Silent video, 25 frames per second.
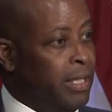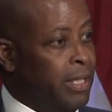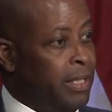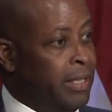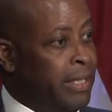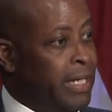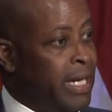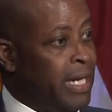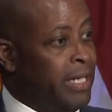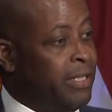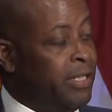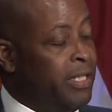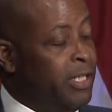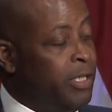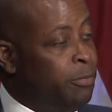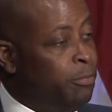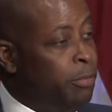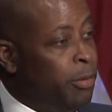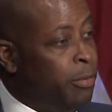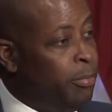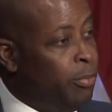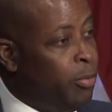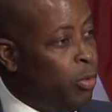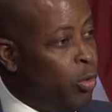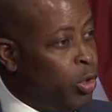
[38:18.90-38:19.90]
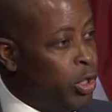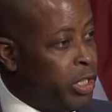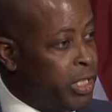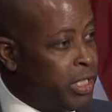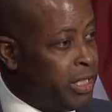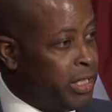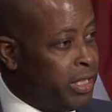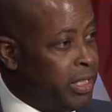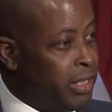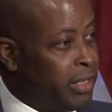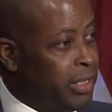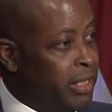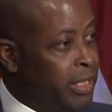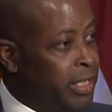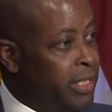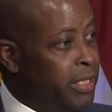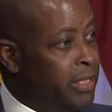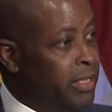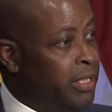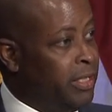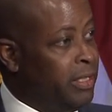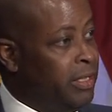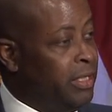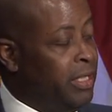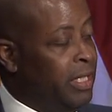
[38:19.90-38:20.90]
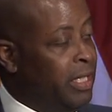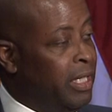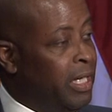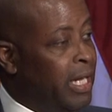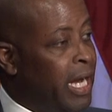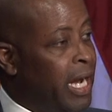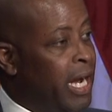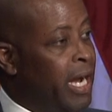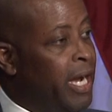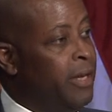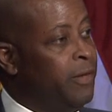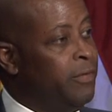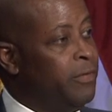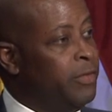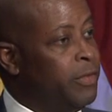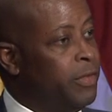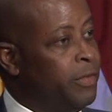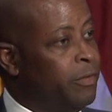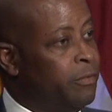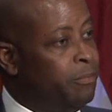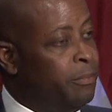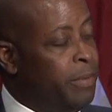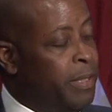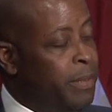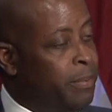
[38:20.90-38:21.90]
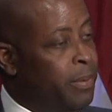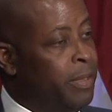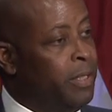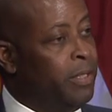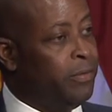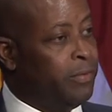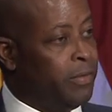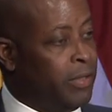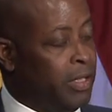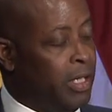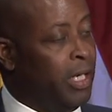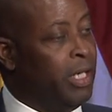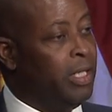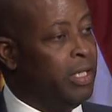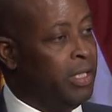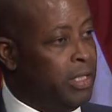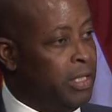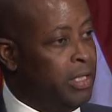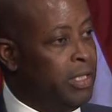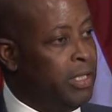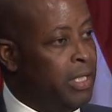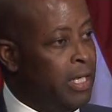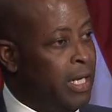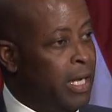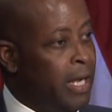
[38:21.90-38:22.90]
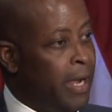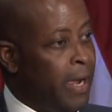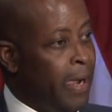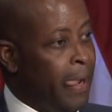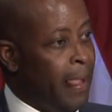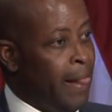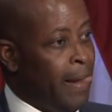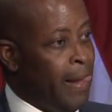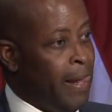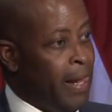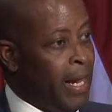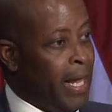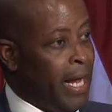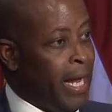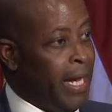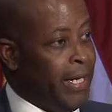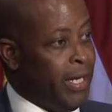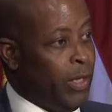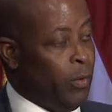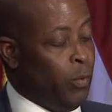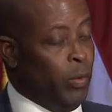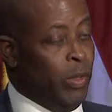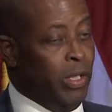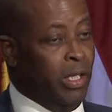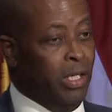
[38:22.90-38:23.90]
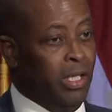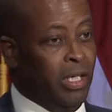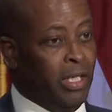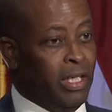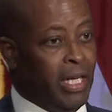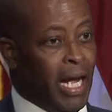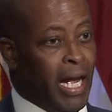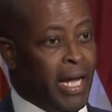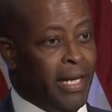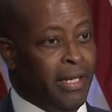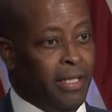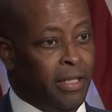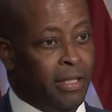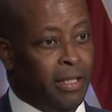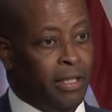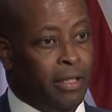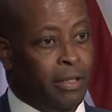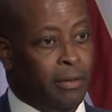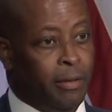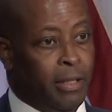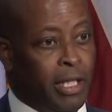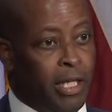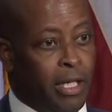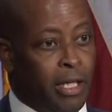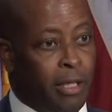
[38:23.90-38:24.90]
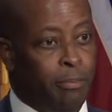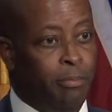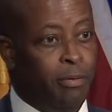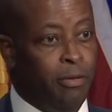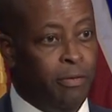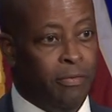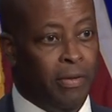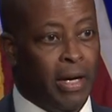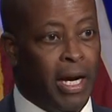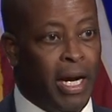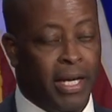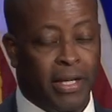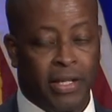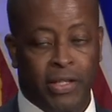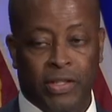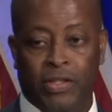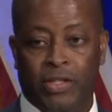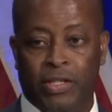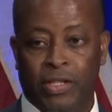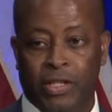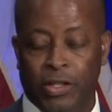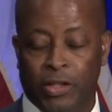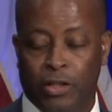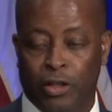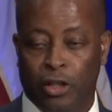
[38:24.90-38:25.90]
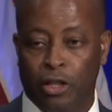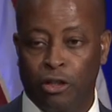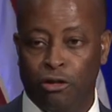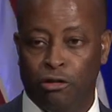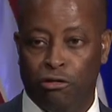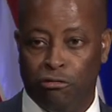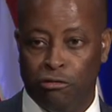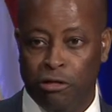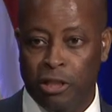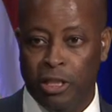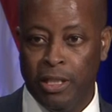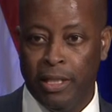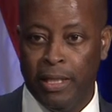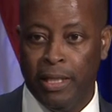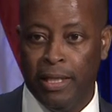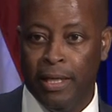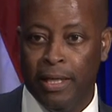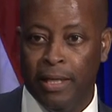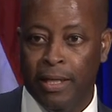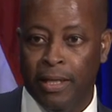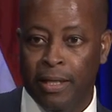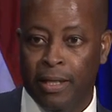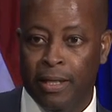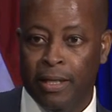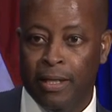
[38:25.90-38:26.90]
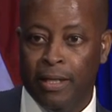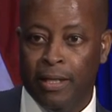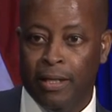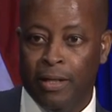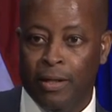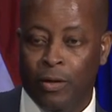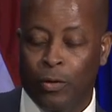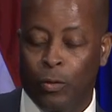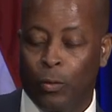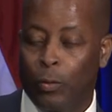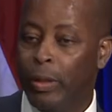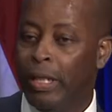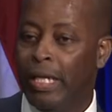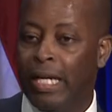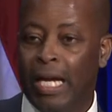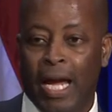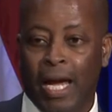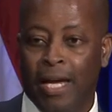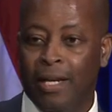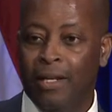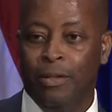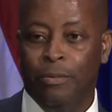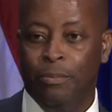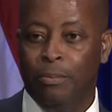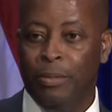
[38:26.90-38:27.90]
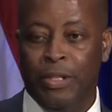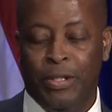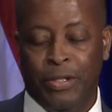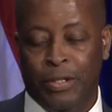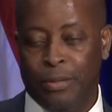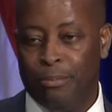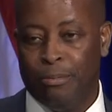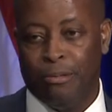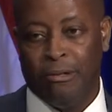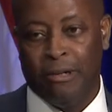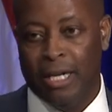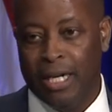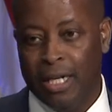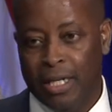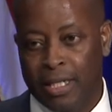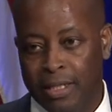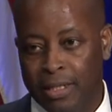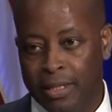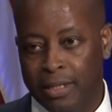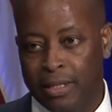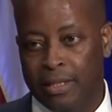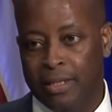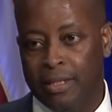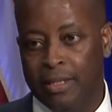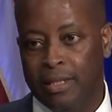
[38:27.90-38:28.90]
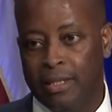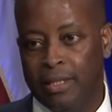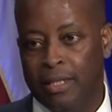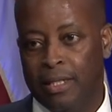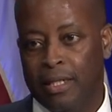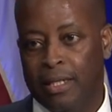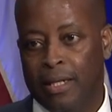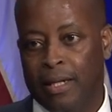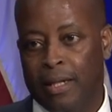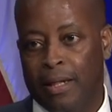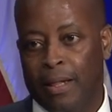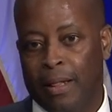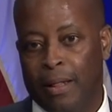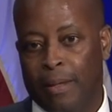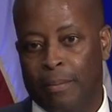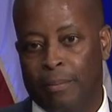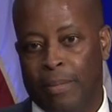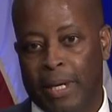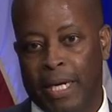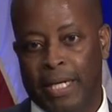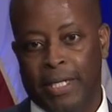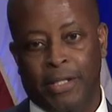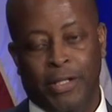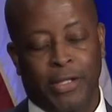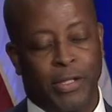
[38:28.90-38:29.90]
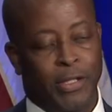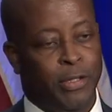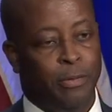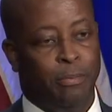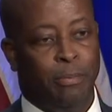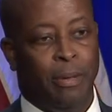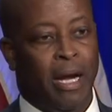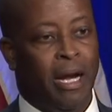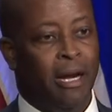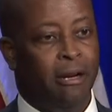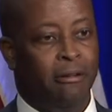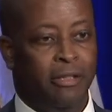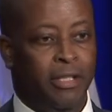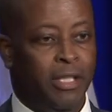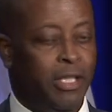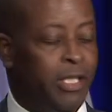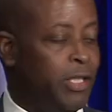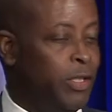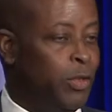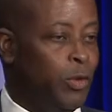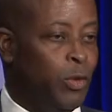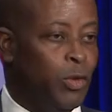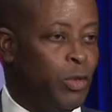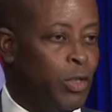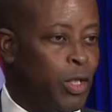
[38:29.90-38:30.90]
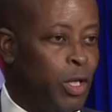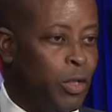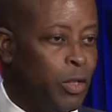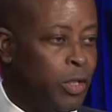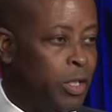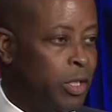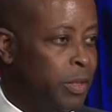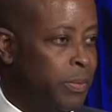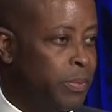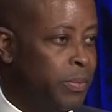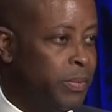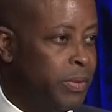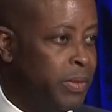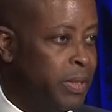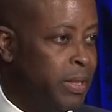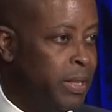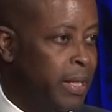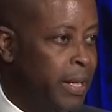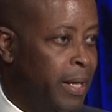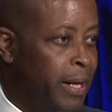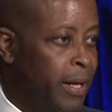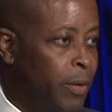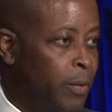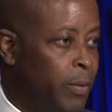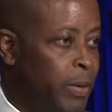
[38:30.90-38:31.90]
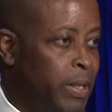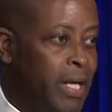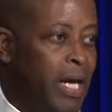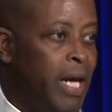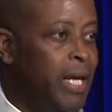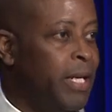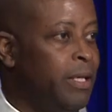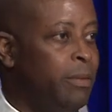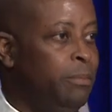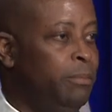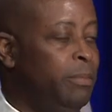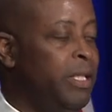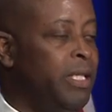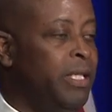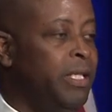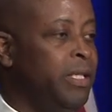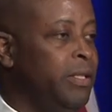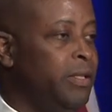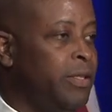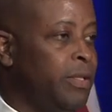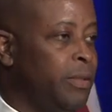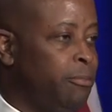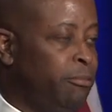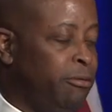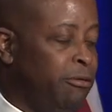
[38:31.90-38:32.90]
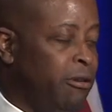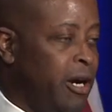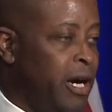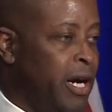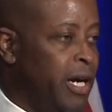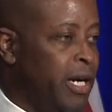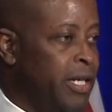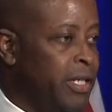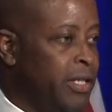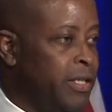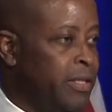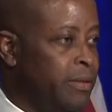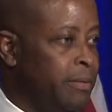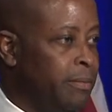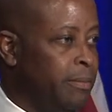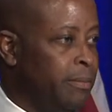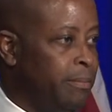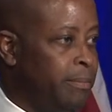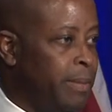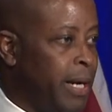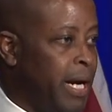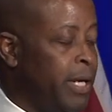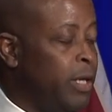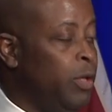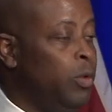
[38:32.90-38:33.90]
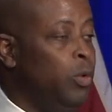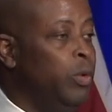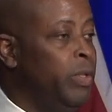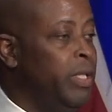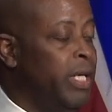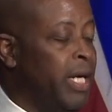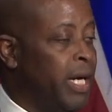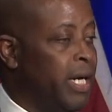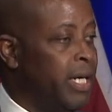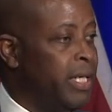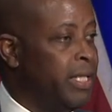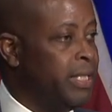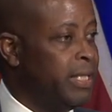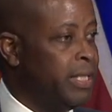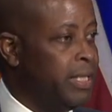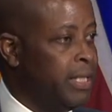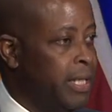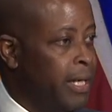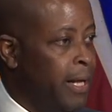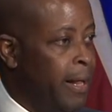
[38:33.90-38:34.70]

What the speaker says: that disproportionately took the lives of people of color, and then we look at the care providers in this country, we cannot be surprised by the disparity in those outcomes. We cannot be surprised by who dies.